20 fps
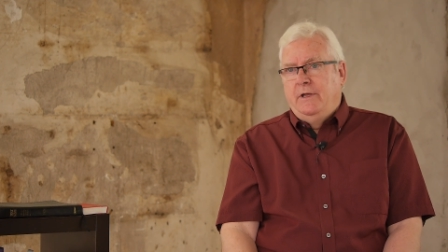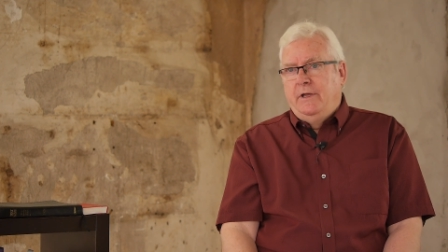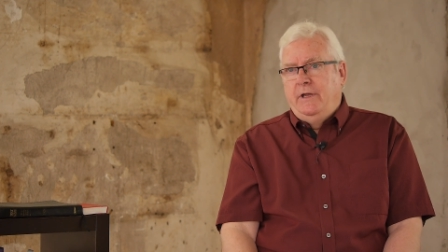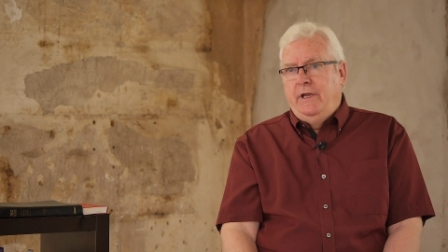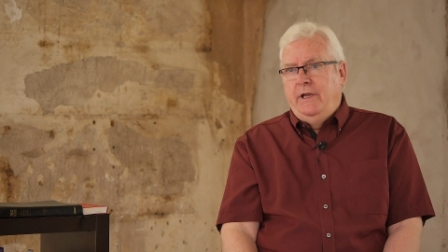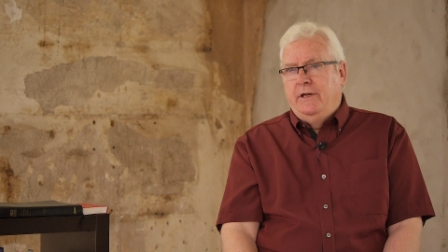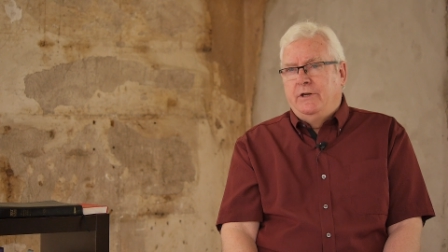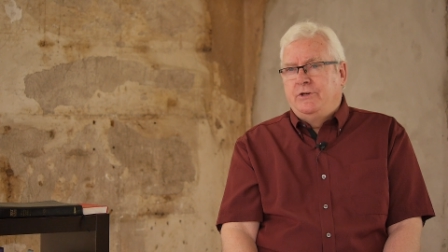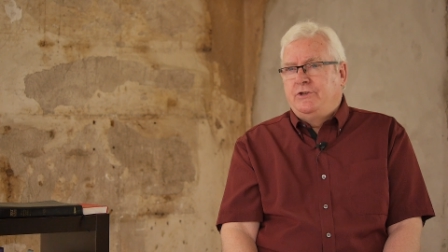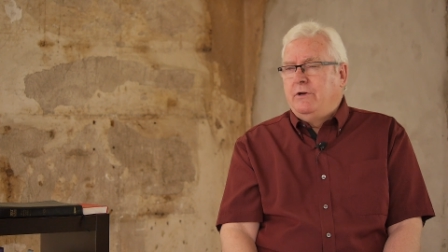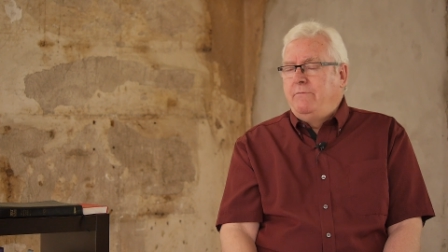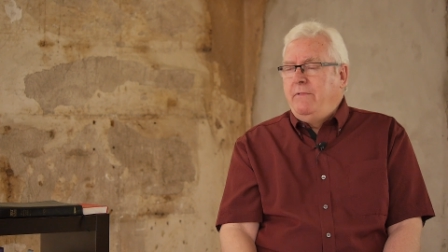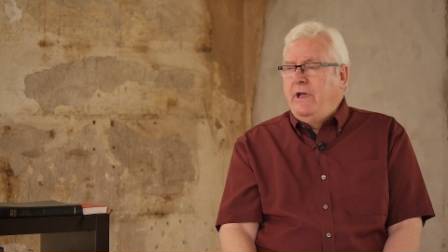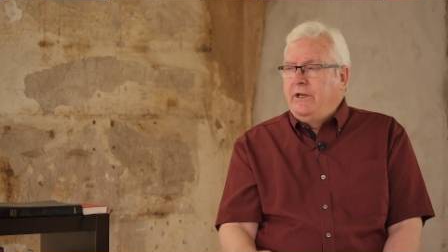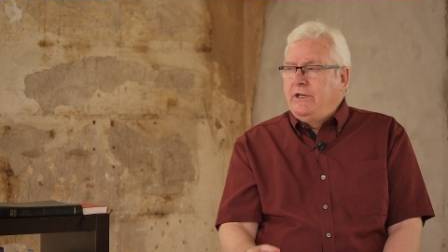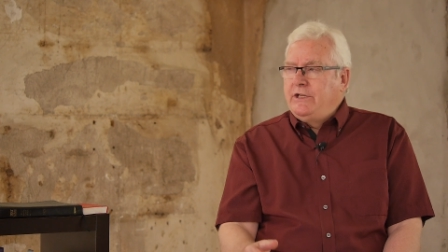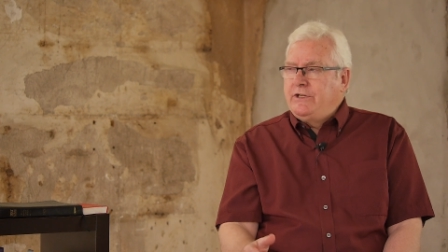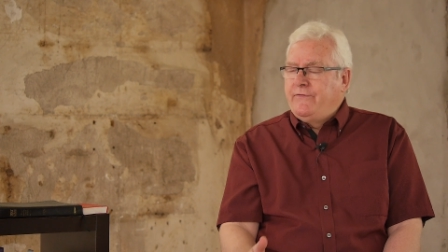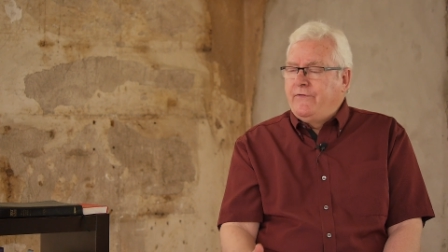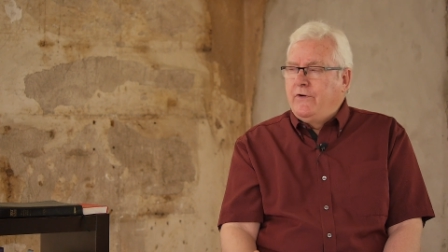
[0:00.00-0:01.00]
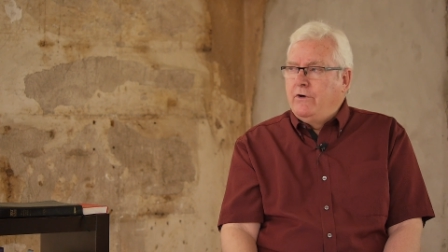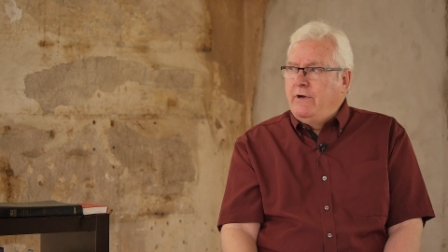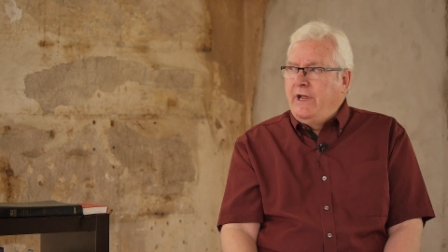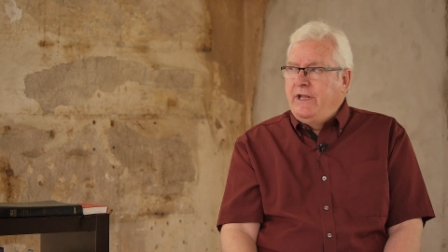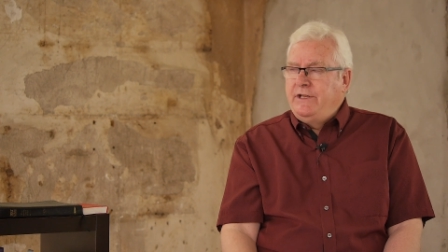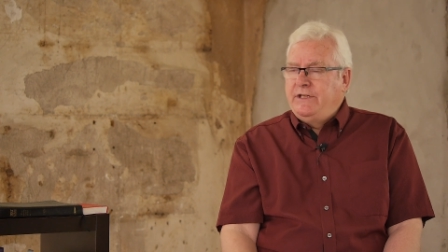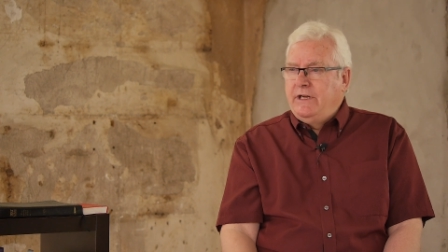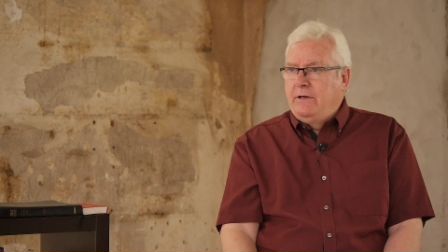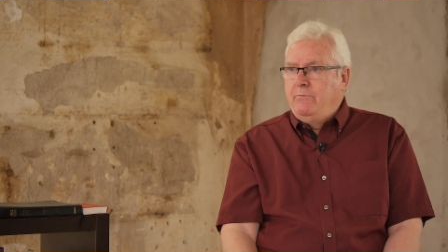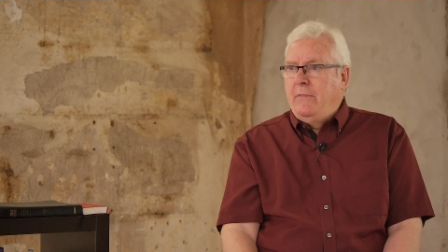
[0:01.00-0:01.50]
He had a tremendous
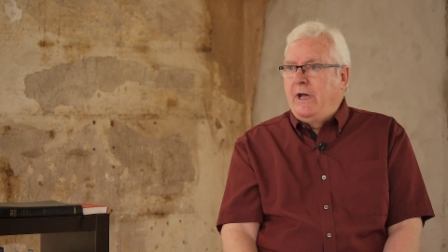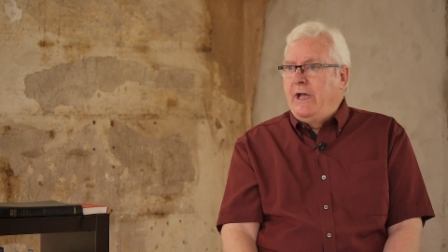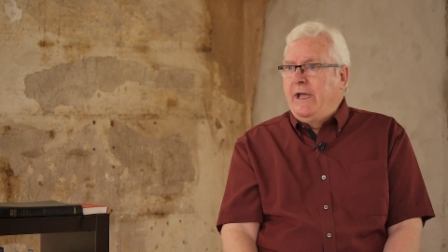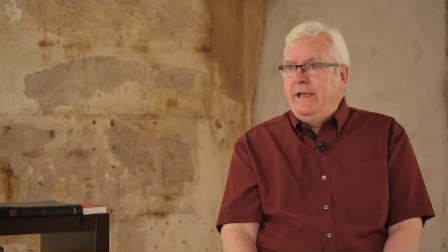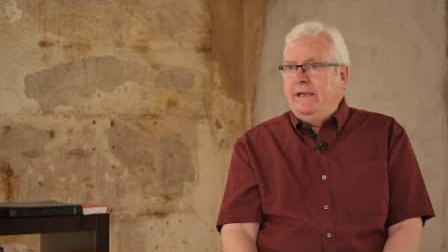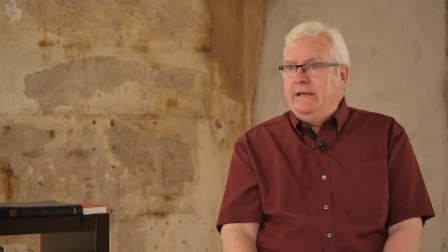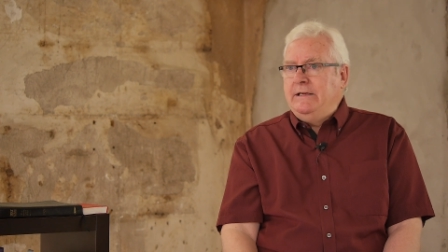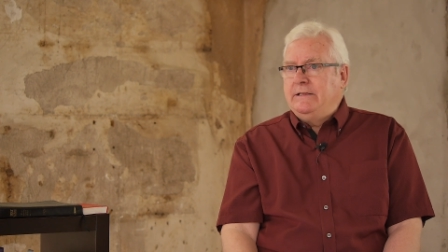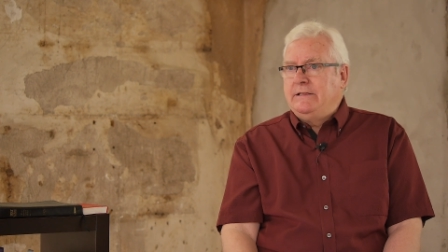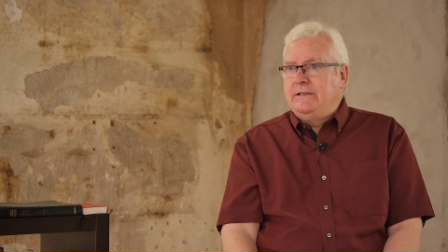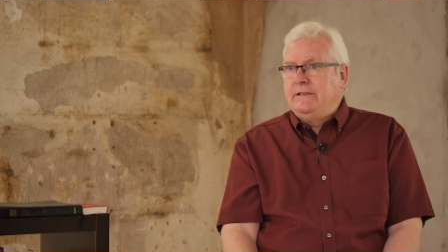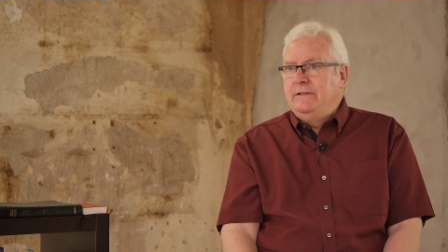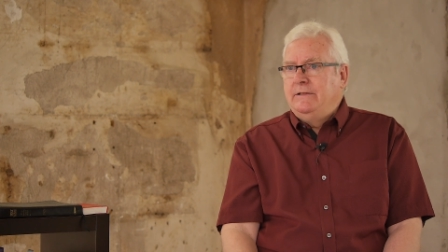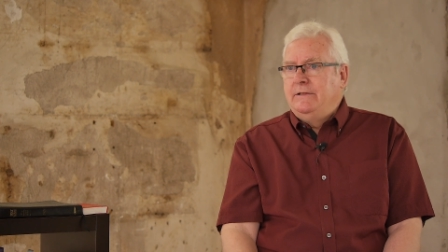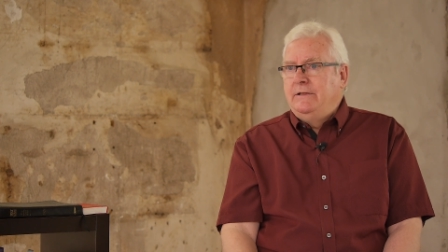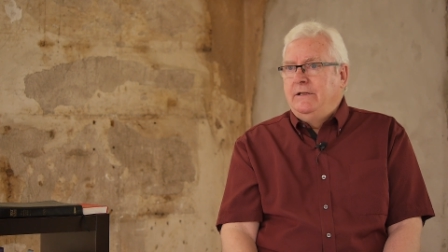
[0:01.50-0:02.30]
forensic mind.